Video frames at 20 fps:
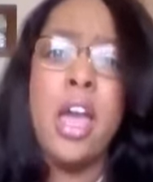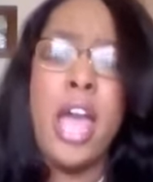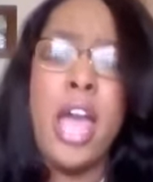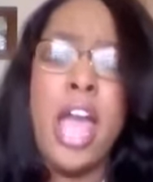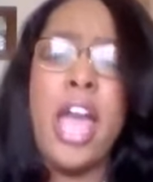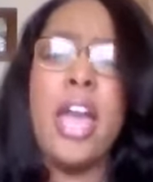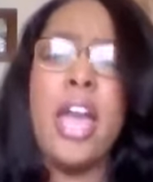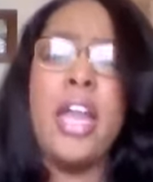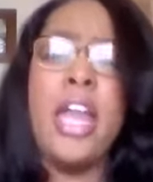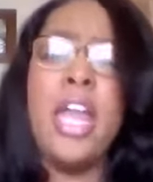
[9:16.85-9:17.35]

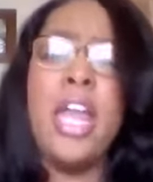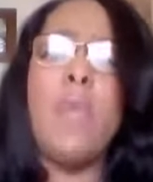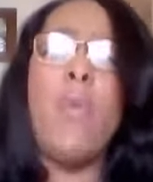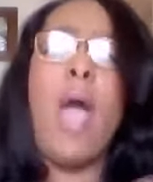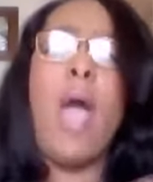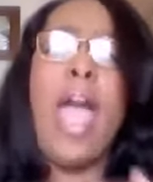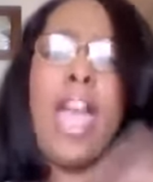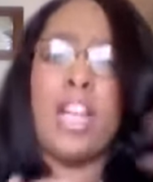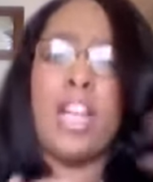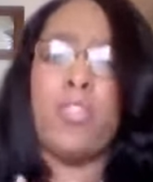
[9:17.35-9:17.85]
and he
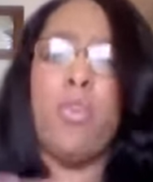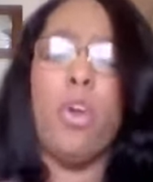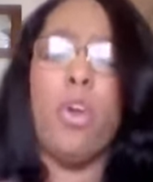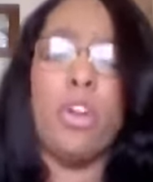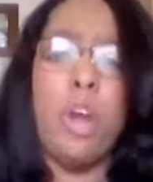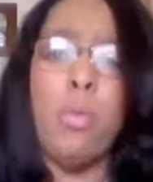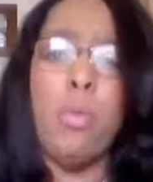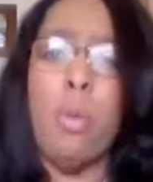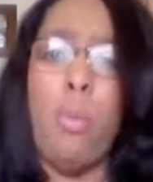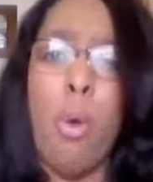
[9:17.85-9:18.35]
asked for
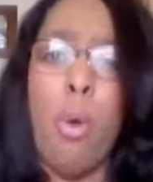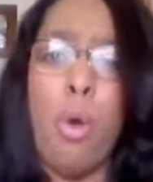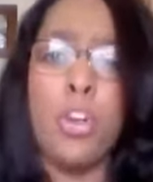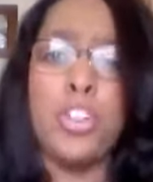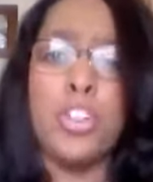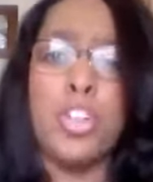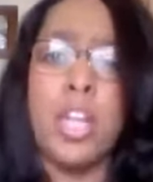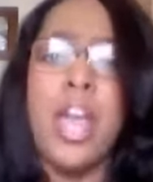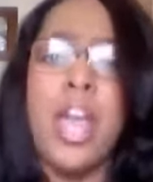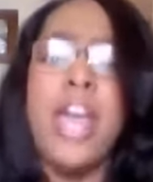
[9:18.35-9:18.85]
a double
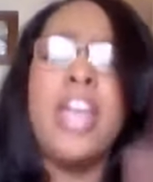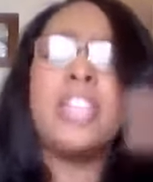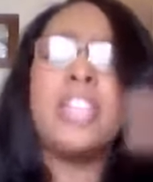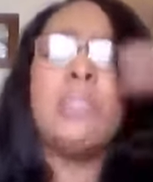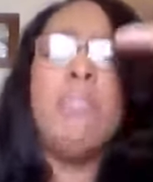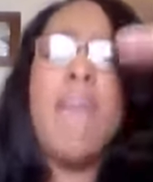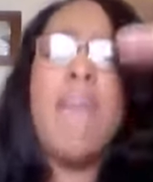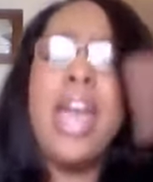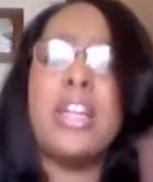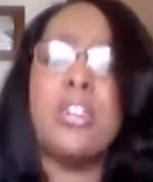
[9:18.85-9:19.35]
portion, his
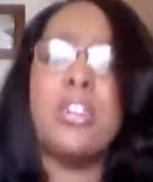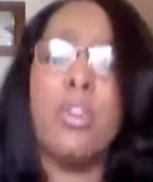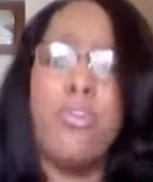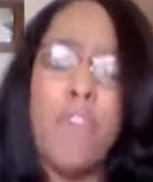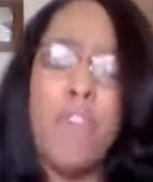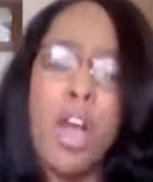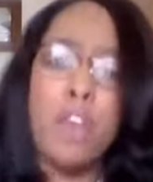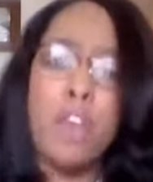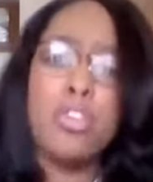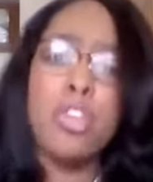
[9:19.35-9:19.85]
mantle
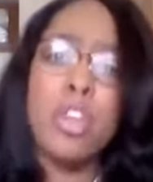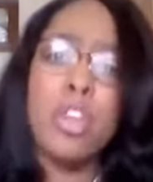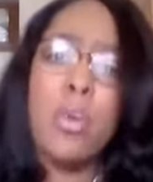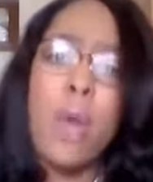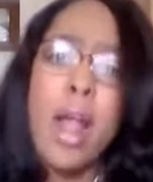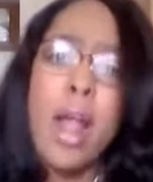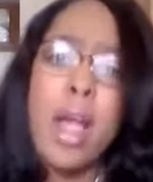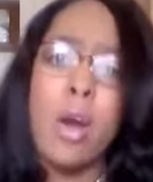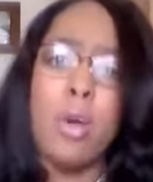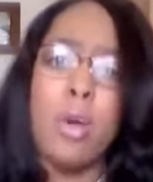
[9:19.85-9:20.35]
fell to the
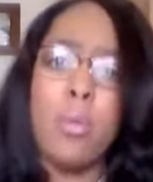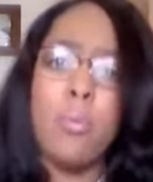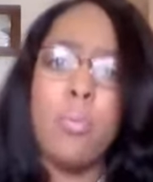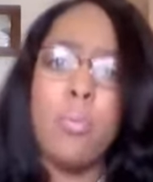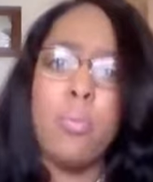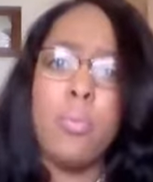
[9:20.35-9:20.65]
ground.